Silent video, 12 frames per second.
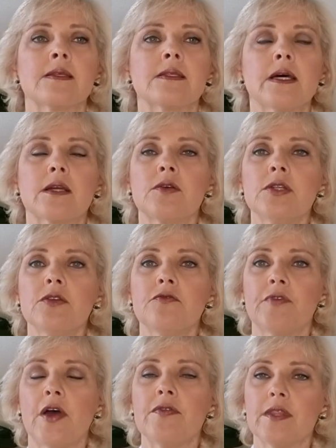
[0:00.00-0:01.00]
So I couldn't
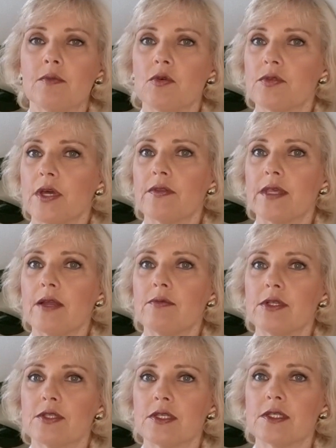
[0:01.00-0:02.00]
phone them, although they
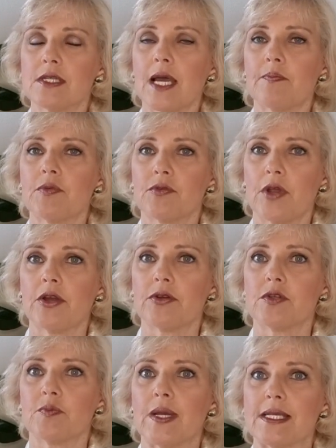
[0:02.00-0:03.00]
were just up the
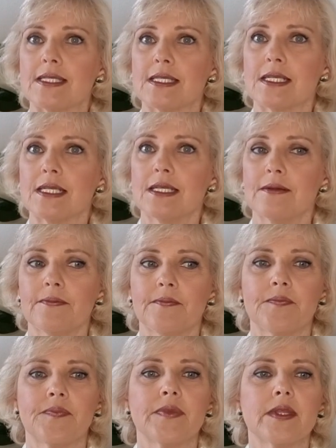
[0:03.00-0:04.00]
road, basically.
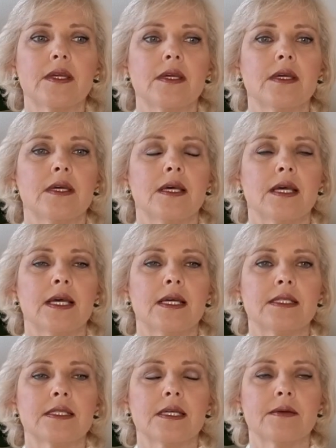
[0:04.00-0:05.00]

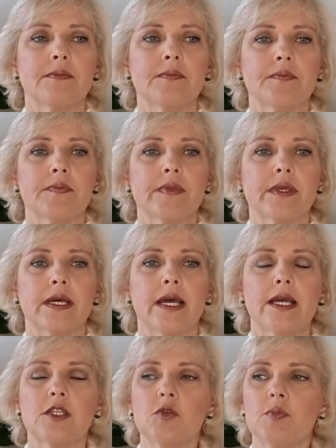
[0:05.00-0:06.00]
And I
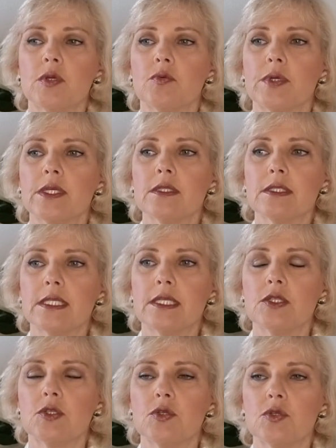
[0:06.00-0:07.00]
had to be wheeled
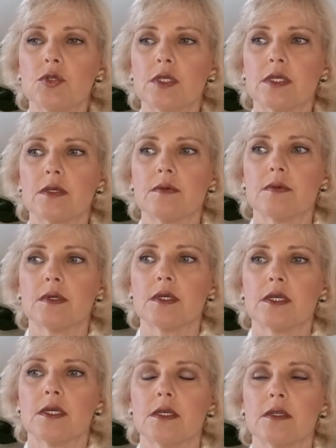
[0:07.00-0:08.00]
into the
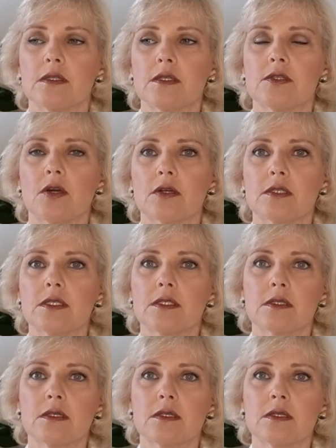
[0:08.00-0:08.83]
doctor's